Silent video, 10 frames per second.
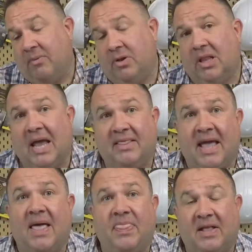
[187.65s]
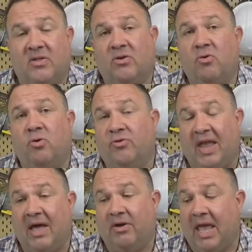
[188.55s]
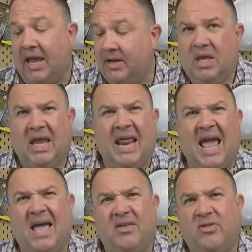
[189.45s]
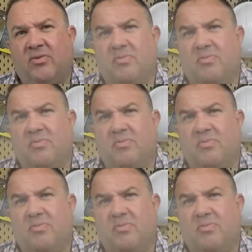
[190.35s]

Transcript: would like that. That's a cool tailgate. It has